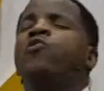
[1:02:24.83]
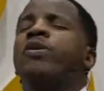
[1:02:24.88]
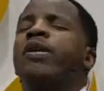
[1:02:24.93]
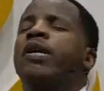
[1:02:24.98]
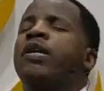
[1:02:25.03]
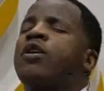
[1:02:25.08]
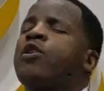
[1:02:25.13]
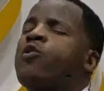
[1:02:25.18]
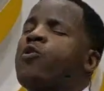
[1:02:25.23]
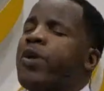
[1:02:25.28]

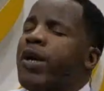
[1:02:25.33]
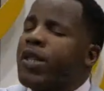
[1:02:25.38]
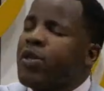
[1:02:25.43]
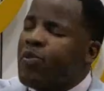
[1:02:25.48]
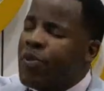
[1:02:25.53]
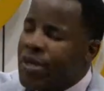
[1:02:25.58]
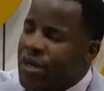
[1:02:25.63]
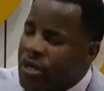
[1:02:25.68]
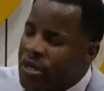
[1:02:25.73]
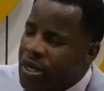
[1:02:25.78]
can create
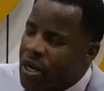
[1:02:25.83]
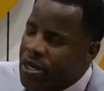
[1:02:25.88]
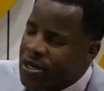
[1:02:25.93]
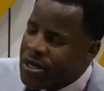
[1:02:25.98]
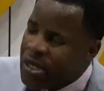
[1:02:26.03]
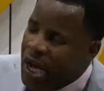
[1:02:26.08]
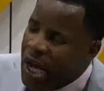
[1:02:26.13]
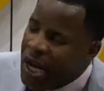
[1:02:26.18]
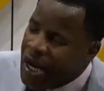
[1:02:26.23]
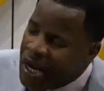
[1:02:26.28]
within
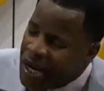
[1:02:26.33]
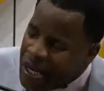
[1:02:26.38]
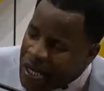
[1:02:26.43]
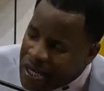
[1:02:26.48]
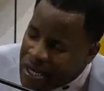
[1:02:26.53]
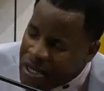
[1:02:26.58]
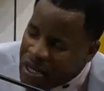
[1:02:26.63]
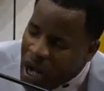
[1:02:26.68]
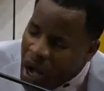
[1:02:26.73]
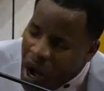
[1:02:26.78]
us a
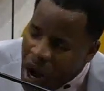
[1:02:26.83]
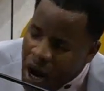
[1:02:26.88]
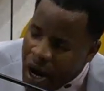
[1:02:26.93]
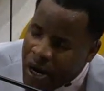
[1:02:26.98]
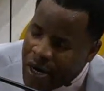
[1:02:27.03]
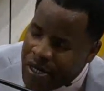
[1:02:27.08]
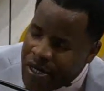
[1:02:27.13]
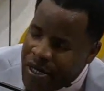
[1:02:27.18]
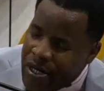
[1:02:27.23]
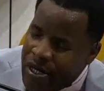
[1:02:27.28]
clean
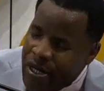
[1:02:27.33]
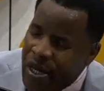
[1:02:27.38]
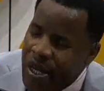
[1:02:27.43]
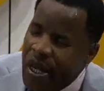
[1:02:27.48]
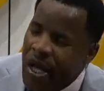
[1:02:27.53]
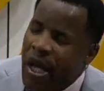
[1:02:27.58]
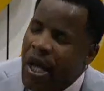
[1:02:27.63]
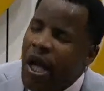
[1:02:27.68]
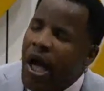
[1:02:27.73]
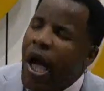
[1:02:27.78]
heart
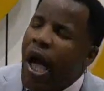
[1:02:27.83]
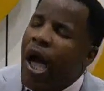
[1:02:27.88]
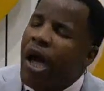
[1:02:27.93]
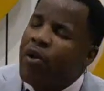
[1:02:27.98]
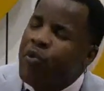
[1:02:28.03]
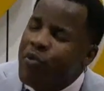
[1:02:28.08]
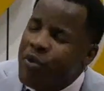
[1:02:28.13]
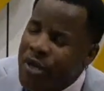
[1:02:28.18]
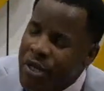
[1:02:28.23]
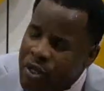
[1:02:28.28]

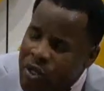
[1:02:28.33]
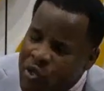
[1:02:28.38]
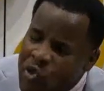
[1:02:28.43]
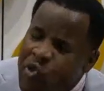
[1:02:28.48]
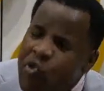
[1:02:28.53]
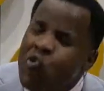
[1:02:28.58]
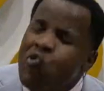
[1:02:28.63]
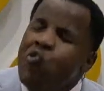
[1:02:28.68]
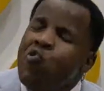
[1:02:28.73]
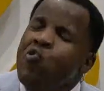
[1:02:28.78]
and
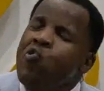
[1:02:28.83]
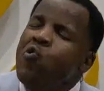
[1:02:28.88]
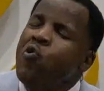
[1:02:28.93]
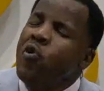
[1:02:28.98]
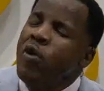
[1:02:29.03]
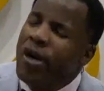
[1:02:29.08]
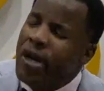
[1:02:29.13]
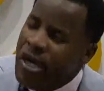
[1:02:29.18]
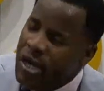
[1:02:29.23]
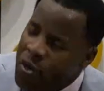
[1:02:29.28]

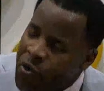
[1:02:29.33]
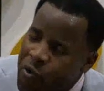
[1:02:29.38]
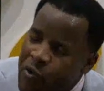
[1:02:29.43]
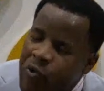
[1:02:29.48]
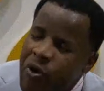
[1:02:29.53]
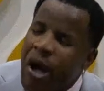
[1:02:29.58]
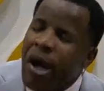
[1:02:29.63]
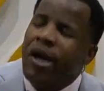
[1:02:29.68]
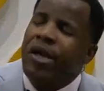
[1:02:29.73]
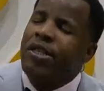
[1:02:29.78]
renew a
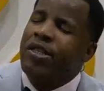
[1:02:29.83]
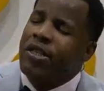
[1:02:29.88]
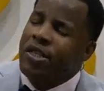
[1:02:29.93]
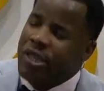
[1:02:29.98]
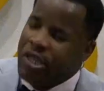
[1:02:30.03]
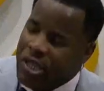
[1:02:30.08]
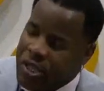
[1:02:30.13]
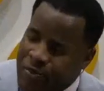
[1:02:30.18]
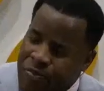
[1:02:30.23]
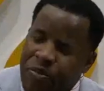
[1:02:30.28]
right
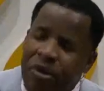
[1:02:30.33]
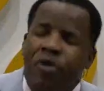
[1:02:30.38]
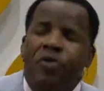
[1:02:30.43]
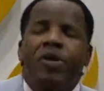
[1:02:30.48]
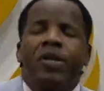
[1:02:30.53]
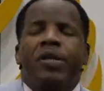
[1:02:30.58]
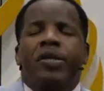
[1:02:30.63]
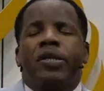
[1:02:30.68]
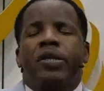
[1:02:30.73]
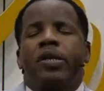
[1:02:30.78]

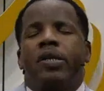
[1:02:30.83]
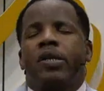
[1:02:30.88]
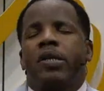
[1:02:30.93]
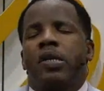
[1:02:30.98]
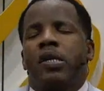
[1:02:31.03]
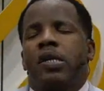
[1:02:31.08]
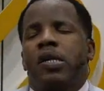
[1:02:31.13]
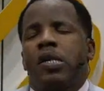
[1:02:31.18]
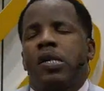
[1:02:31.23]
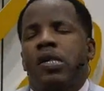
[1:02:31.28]
spirit.
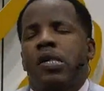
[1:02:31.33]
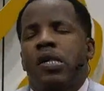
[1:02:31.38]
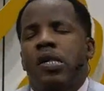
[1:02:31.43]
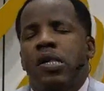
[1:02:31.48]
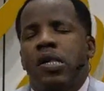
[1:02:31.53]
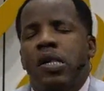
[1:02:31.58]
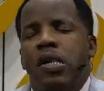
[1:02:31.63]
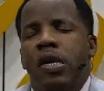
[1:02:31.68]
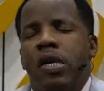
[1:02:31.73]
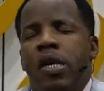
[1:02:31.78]

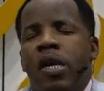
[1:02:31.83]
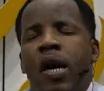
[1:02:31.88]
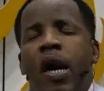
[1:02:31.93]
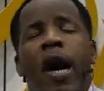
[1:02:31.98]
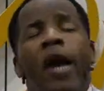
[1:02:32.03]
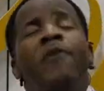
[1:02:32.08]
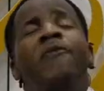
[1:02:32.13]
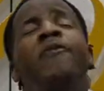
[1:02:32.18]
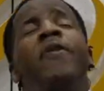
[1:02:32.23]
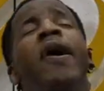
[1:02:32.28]

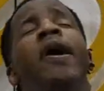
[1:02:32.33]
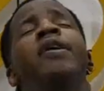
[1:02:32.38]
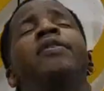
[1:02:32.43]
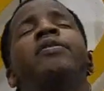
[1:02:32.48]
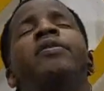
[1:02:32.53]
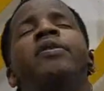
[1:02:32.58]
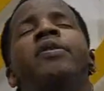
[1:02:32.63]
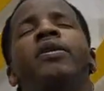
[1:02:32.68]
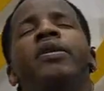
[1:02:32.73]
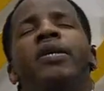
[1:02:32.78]
And
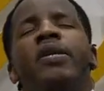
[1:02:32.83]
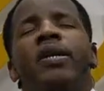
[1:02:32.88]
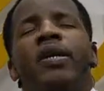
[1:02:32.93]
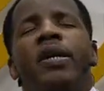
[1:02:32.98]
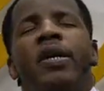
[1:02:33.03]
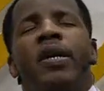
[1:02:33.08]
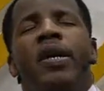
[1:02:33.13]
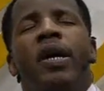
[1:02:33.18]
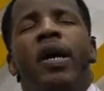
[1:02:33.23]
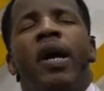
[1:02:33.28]
Father,
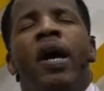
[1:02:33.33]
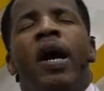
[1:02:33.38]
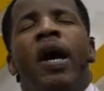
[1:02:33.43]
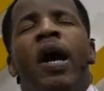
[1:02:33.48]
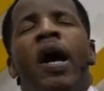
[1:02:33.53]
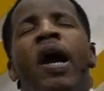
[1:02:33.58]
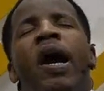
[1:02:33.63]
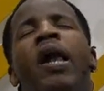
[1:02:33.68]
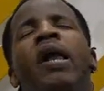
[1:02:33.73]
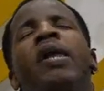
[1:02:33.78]

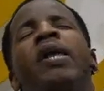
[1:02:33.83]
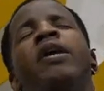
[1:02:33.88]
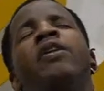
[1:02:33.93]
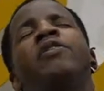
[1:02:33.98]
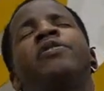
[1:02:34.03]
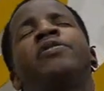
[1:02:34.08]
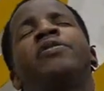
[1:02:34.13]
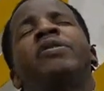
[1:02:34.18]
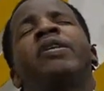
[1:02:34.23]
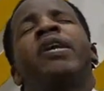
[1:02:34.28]
let
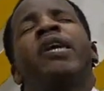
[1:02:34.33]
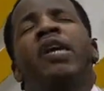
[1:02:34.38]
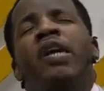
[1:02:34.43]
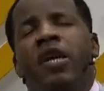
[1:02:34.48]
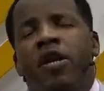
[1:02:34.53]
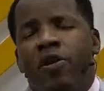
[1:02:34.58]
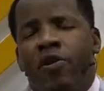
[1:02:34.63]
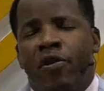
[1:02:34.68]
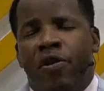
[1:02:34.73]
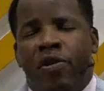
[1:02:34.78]
us
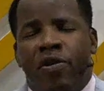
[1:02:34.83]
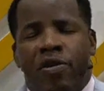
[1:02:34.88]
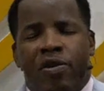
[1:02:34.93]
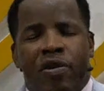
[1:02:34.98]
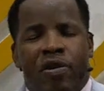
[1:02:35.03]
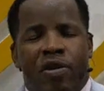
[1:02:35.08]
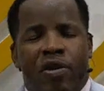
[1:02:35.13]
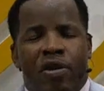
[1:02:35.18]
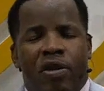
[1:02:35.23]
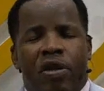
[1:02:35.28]
hear
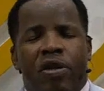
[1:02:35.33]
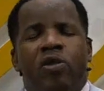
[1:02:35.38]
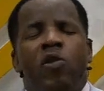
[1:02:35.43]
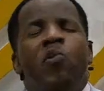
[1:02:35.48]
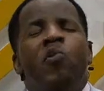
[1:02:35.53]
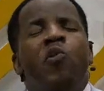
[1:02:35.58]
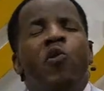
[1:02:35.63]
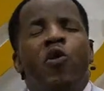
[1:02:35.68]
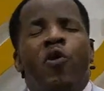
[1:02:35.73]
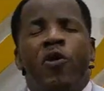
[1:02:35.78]
the
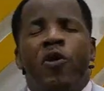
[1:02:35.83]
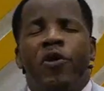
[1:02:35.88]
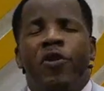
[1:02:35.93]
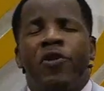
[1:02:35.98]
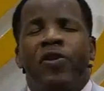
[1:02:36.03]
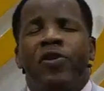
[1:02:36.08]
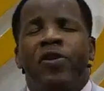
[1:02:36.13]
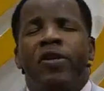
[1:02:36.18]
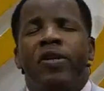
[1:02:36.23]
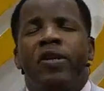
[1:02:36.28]

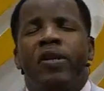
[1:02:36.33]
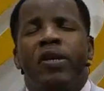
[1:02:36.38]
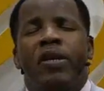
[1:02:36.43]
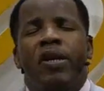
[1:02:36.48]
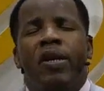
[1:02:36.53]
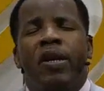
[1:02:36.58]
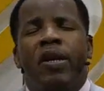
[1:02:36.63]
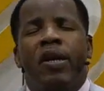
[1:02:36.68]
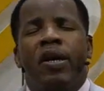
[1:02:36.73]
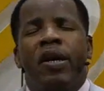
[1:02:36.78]
words
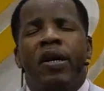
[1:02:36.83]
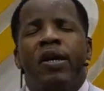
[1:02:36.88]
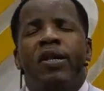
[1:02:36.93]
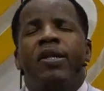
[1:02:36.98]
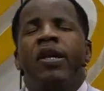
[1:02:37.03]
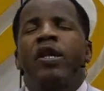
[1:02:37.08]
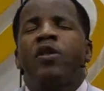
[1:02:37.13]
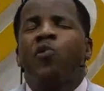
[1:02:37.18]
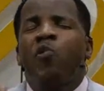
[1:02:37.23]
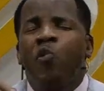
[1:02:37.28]

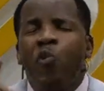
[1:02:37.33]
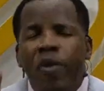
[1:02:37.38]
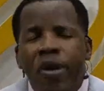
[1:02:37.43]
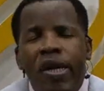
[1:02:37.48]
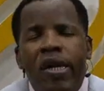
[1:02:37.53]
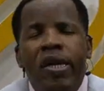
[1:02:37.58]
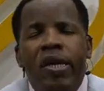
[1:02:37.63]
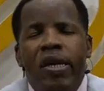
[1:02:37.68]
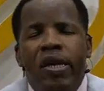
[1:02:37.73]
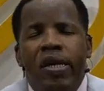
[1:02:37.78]
that
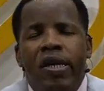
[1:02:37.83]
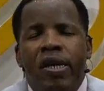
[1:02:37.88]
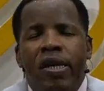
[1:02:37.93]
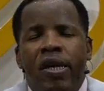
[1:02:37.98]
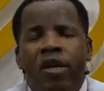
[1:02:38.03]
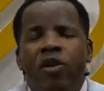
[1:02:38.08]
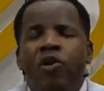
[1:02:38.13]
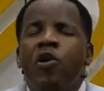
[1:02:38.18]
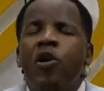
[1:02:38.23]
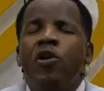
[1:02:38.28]
we,
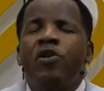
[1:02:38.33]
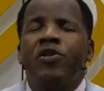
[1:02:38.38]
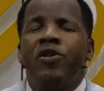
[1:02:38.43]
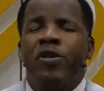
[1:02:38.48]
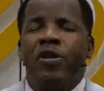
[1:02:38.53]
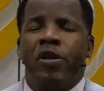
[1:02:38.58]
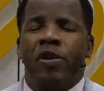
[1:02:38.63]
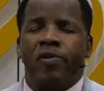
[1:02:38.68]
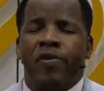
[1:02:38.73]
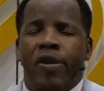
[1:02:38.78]
your
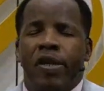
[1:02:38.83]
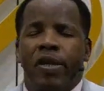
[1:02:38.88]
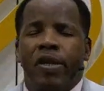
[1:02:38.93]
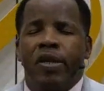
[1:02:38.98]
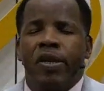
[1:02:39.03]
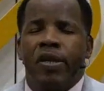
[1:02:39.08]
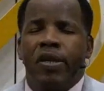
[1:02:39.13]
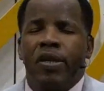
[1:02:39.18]
children,